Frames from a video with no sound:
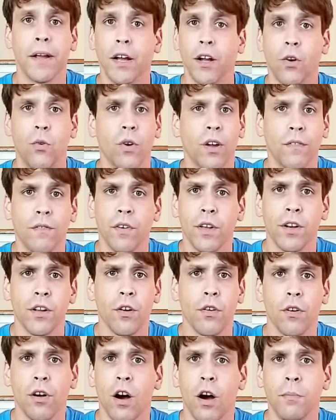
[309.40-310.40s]
a quick
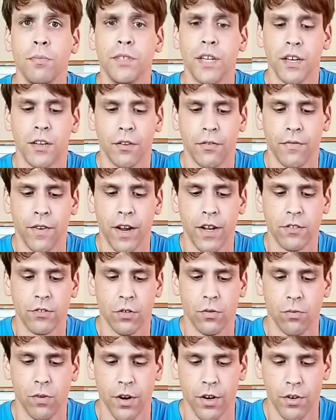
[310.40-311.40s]
video to update your fans
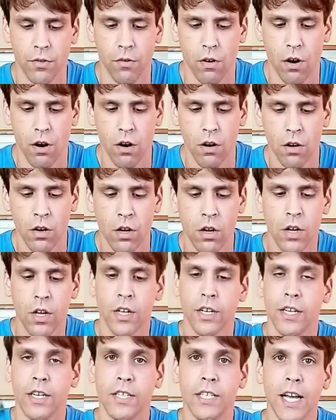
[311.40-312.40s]
on where you are,
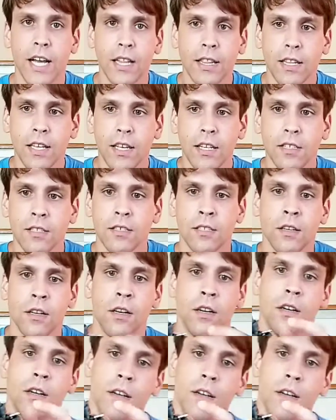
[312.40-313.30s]
you take this,